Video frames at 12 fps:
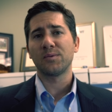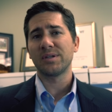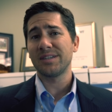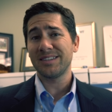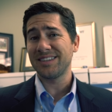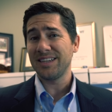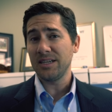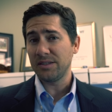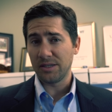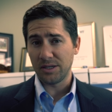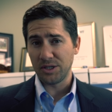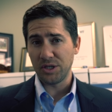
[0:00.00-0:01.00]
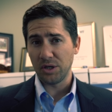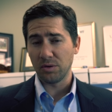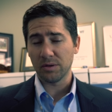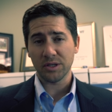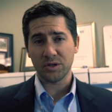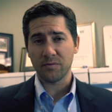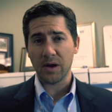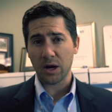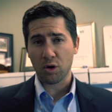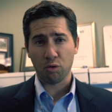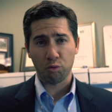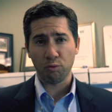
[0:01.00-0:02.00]
which isn't easy to do unless you've
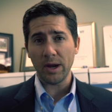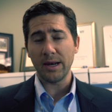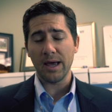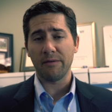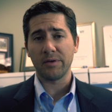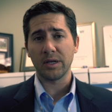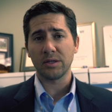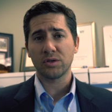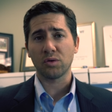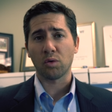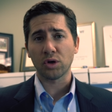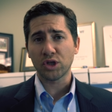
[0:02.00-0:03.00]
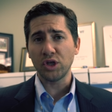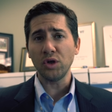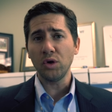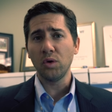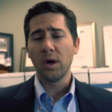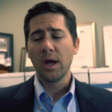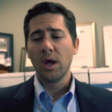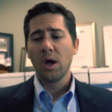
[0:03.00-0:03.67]
got great evidence, or two,